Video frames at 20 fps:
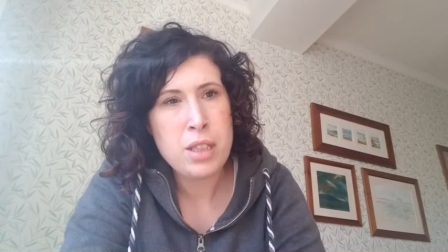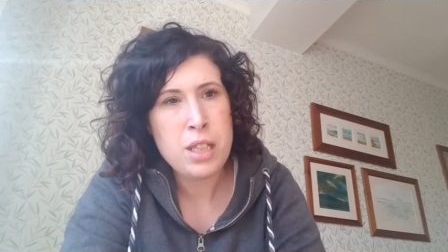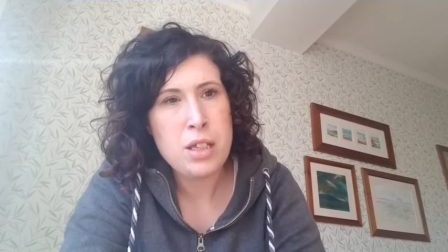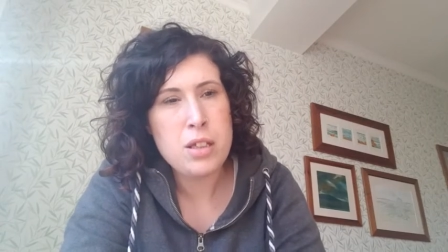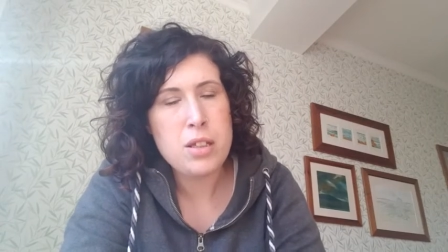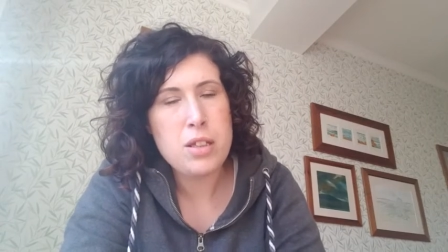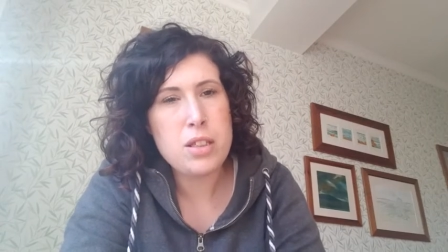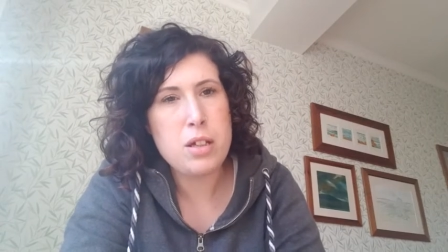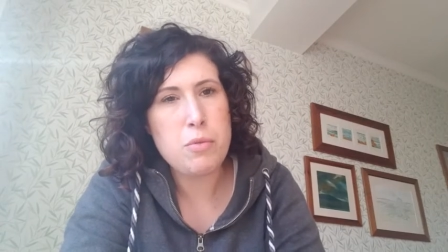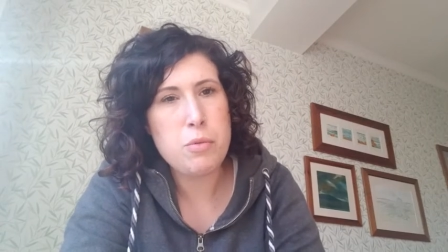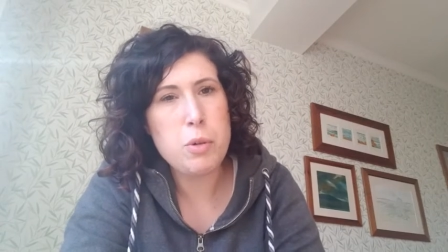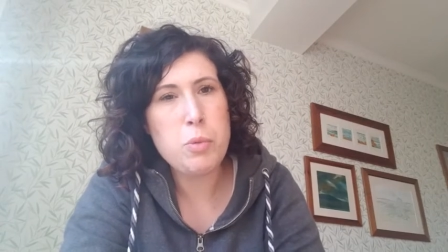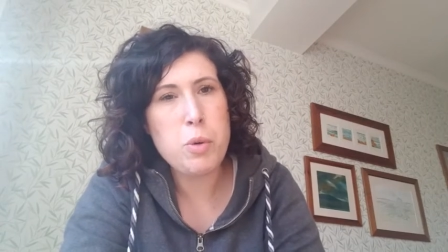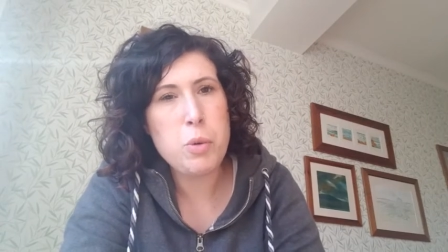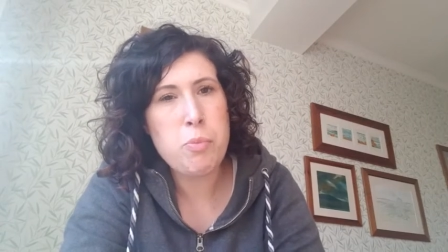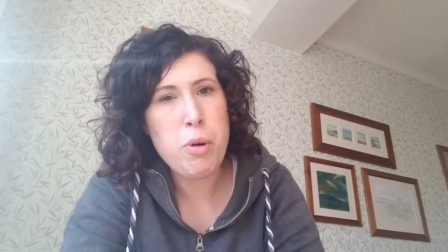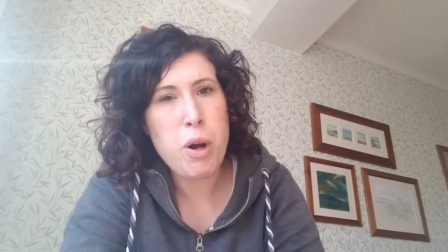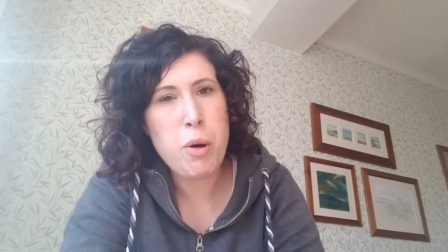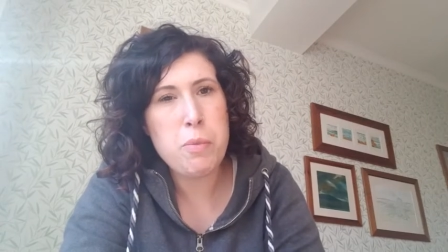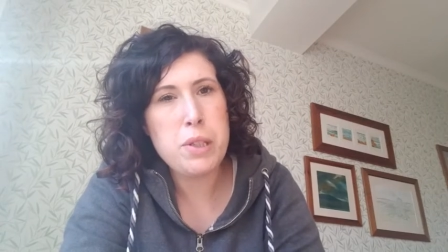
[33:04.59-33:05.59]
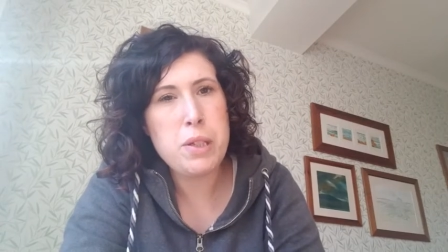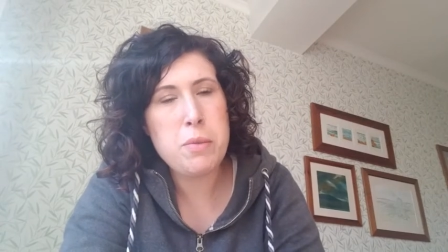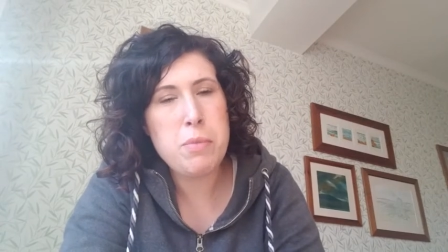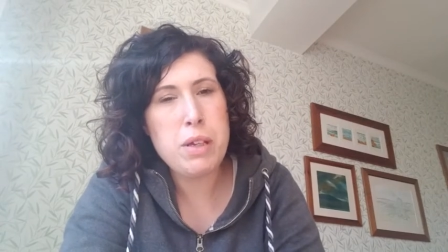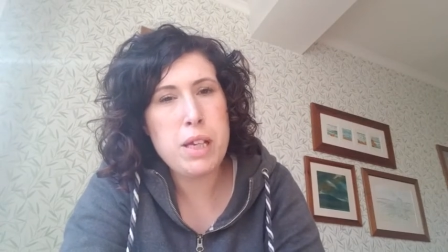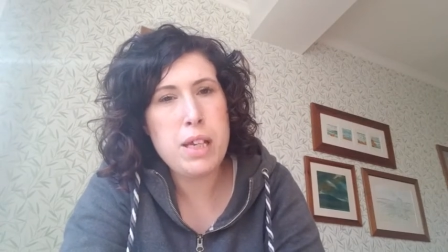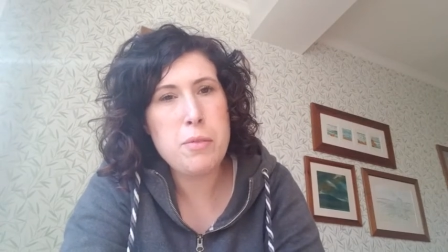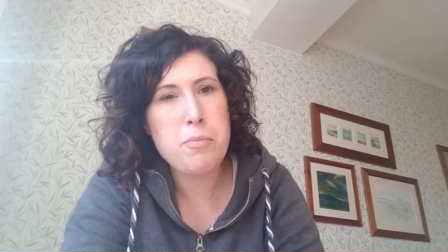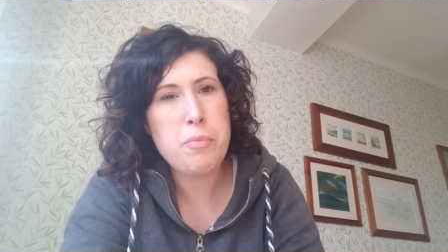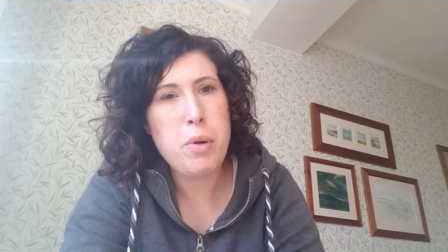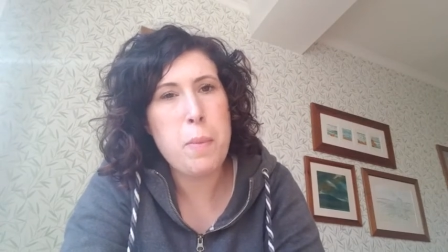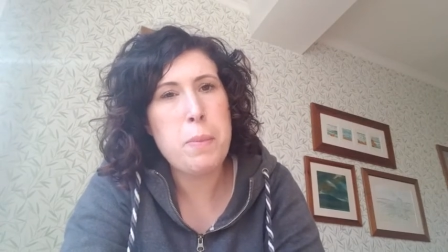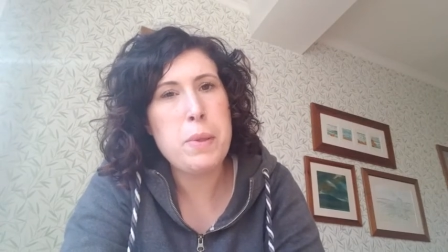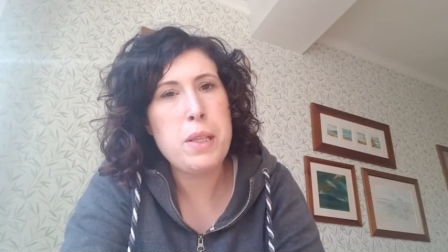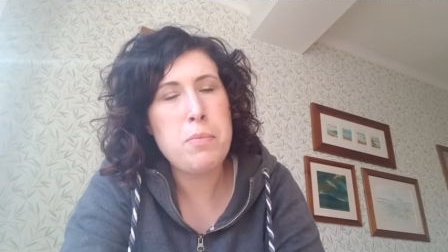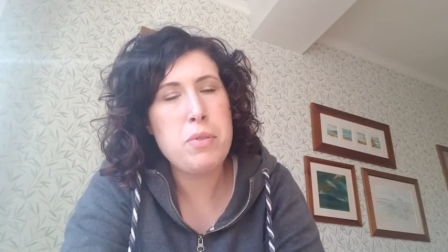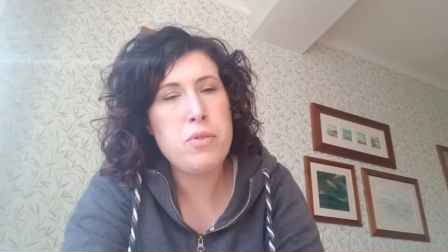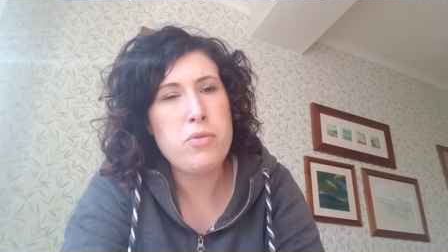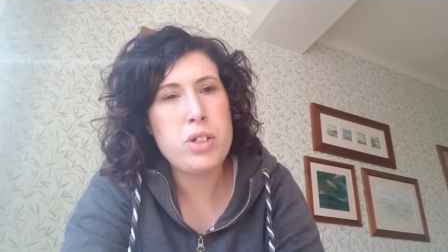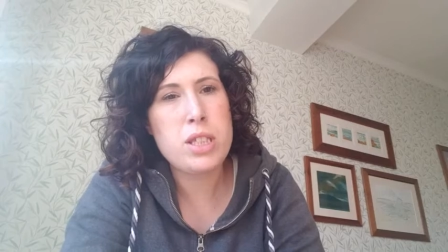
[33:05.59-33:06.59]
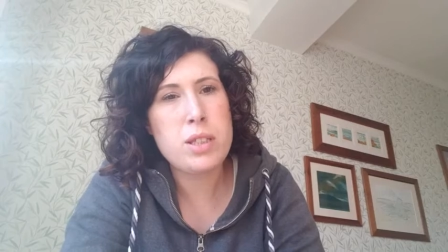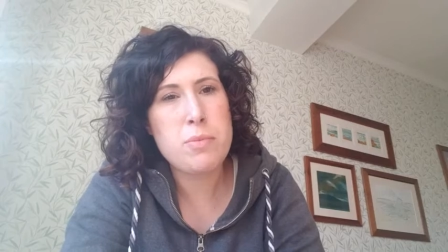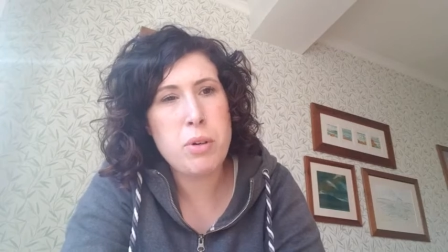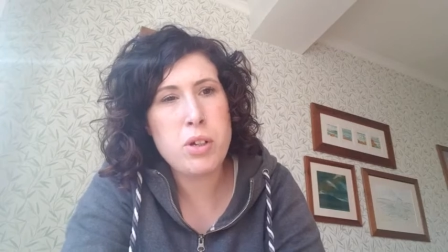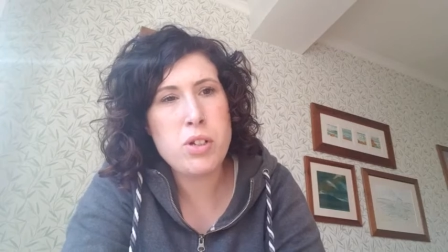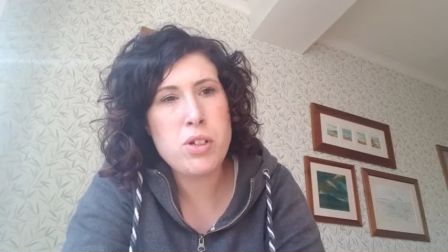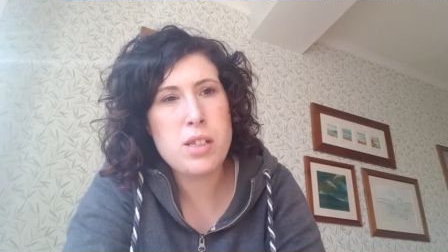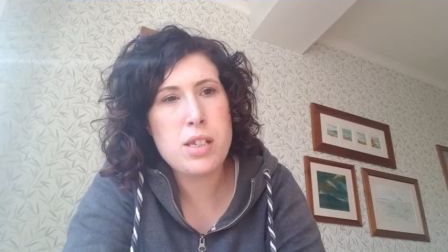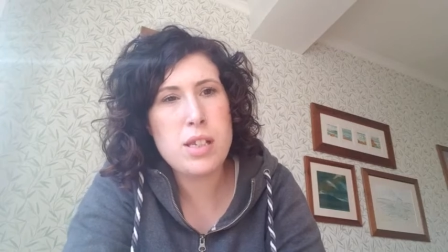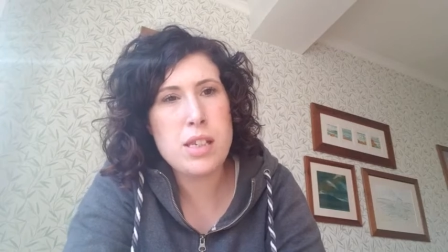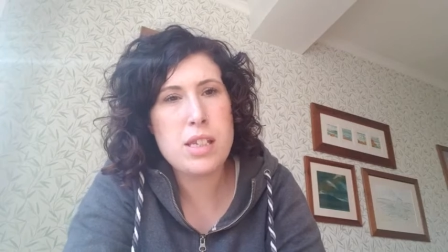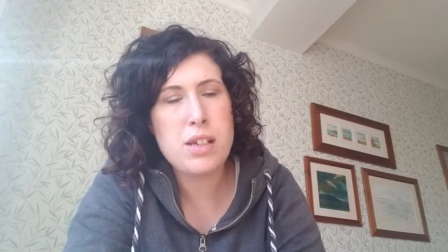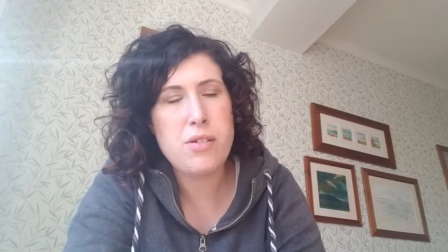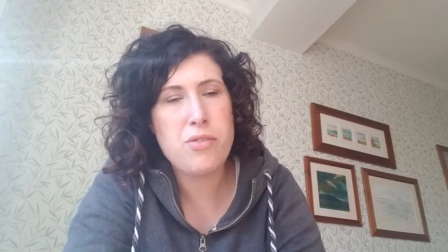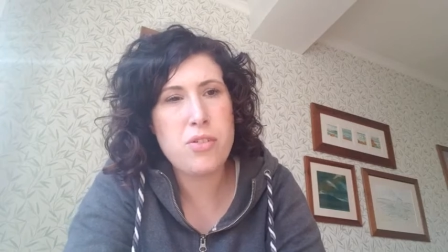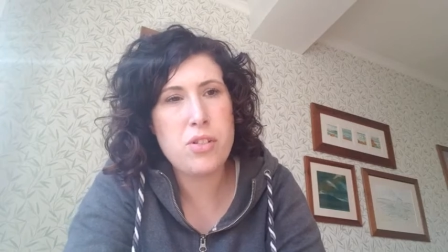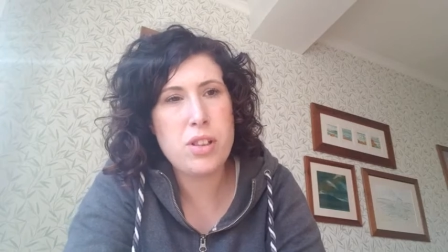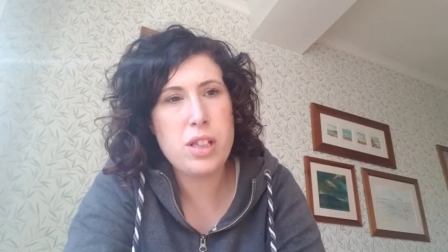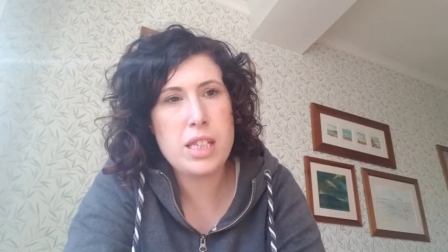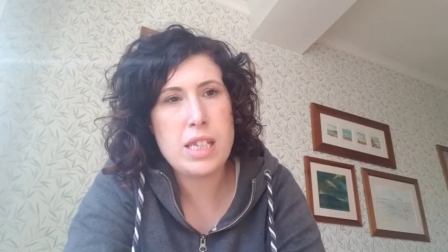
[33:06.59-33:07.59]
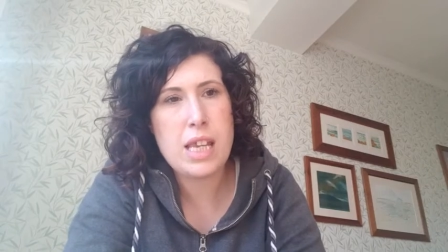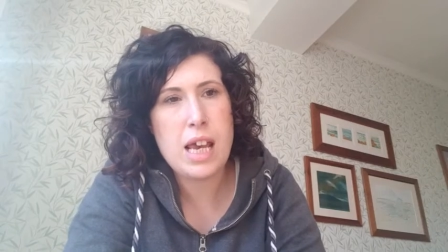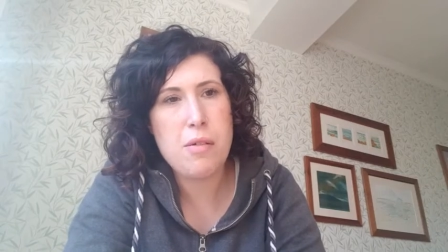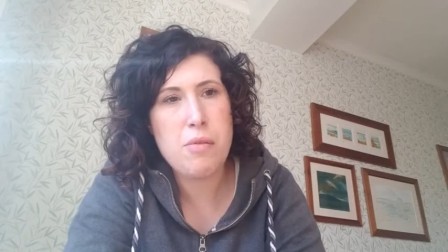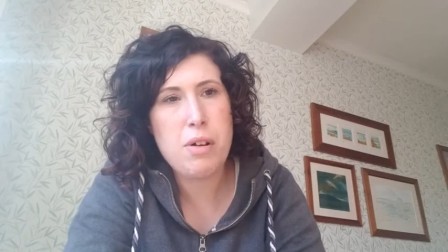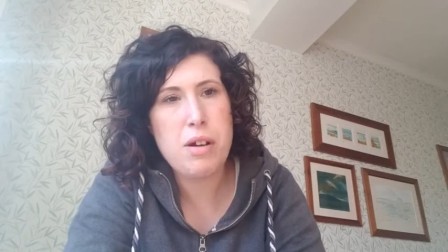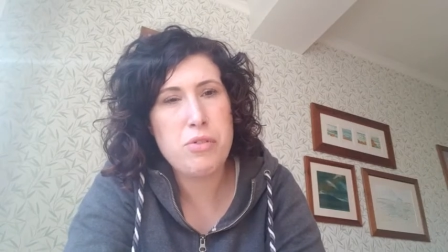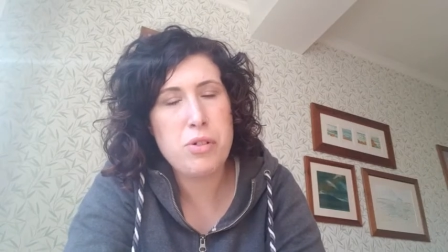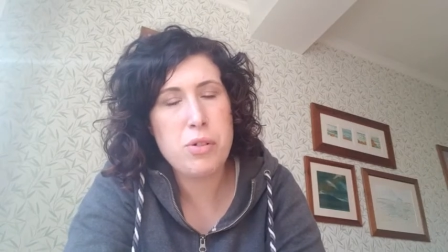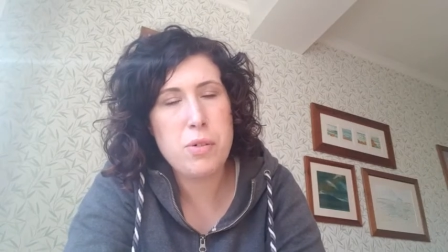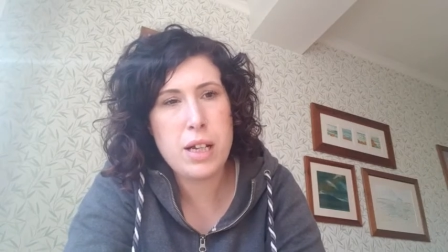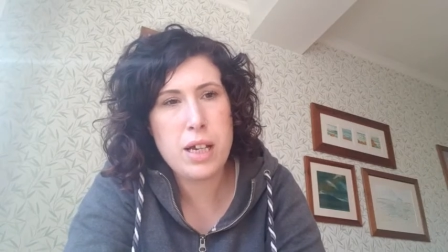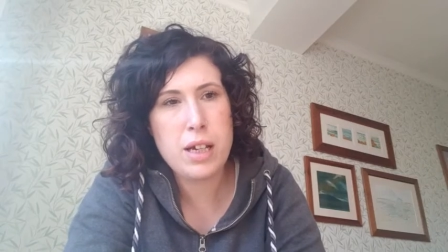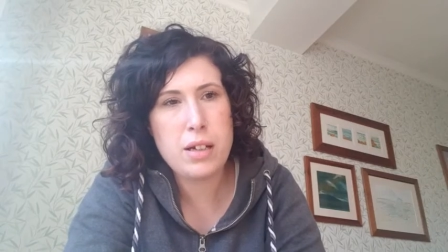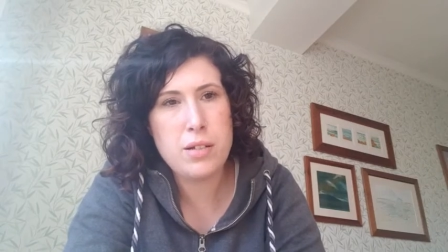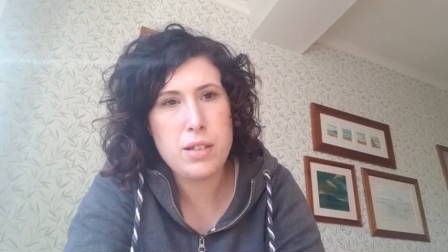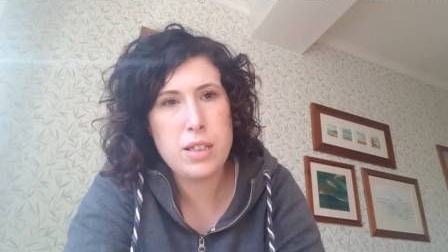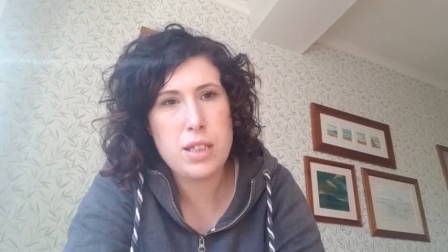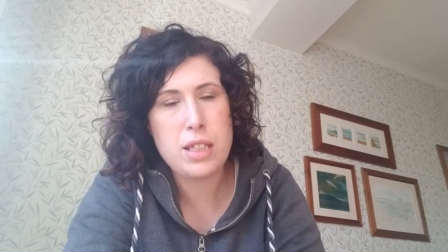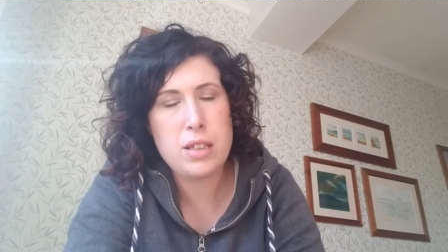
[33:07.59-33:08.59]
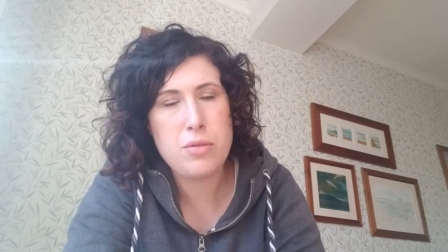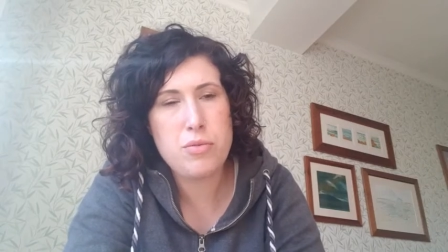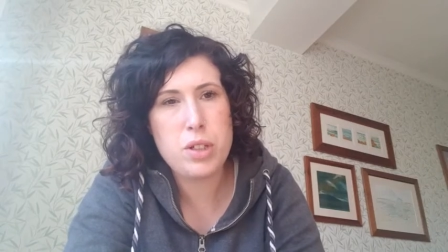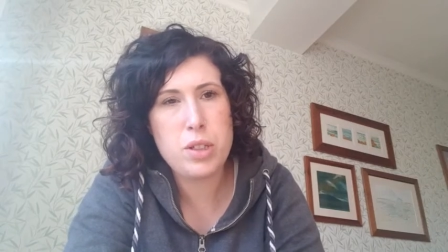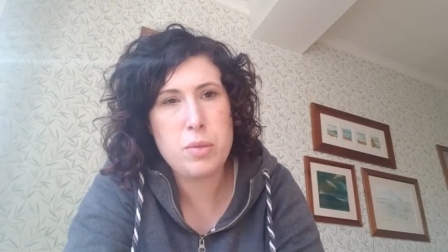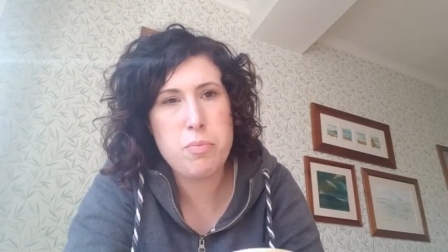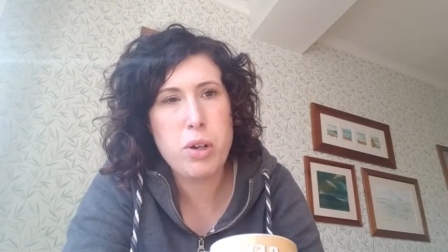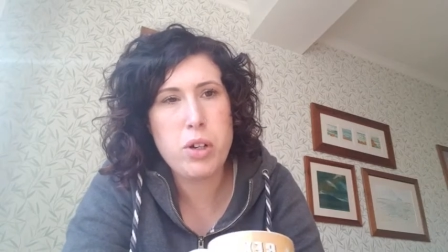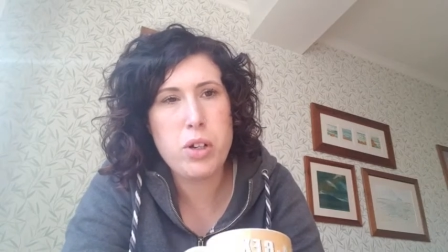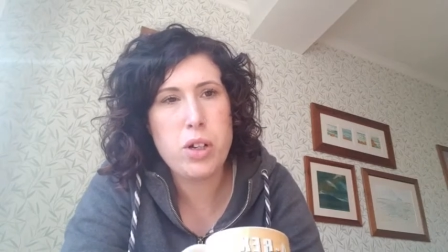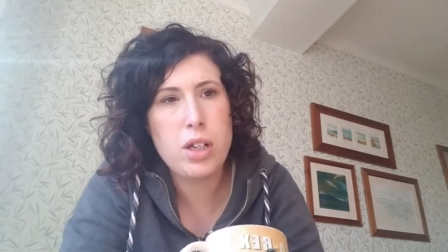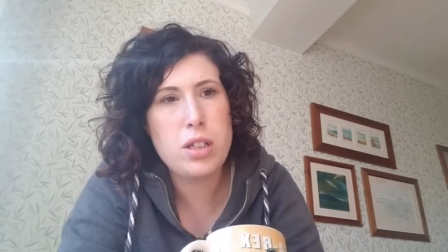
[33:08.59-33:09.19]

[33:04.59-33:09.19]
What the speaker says: So he'll probably be responding differently to how everyone else is responding.